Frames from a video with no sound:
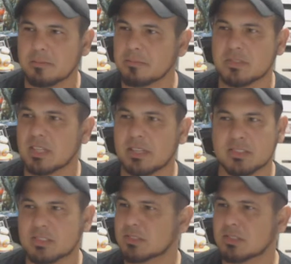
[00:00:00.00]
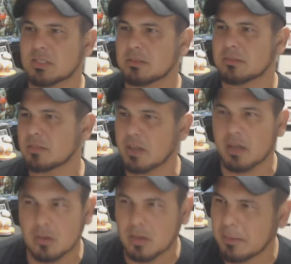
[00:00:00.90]
since, you
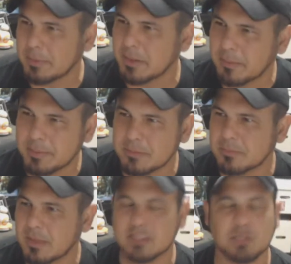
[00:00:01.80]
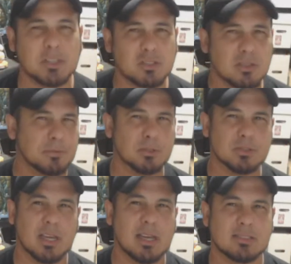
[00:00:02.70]
know, I mean, especially for
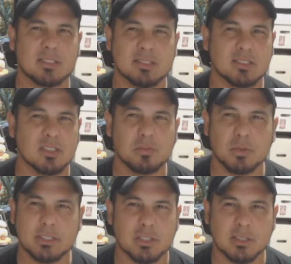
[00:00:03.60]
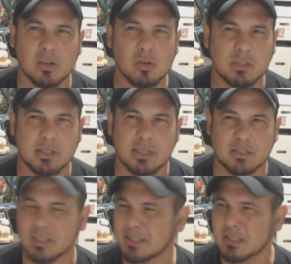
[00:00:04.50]
those guys in a silver age and a golden
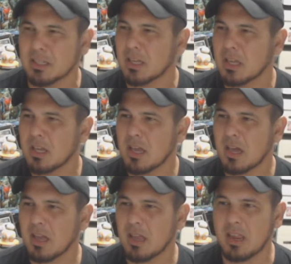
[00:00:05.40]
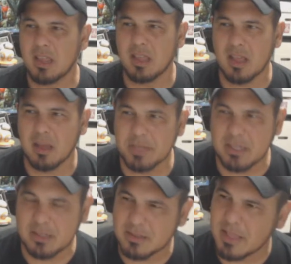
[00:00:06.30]
age. Like, I
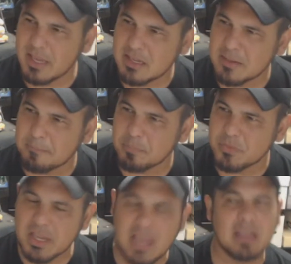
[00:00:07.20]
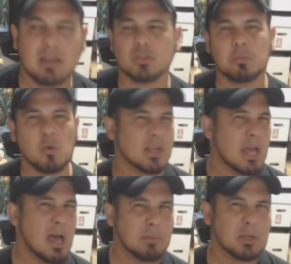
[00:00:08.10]
mean, there was more
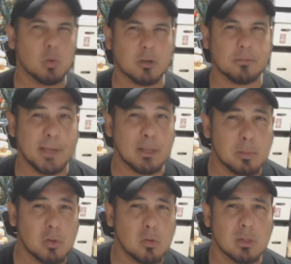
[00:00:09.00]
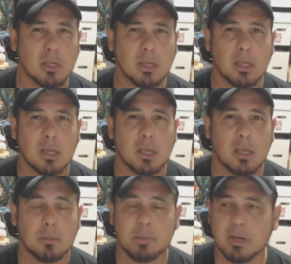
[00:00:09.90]
comic work available,
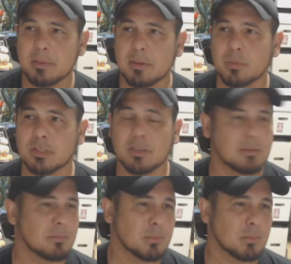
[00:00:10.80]
but I mean, with the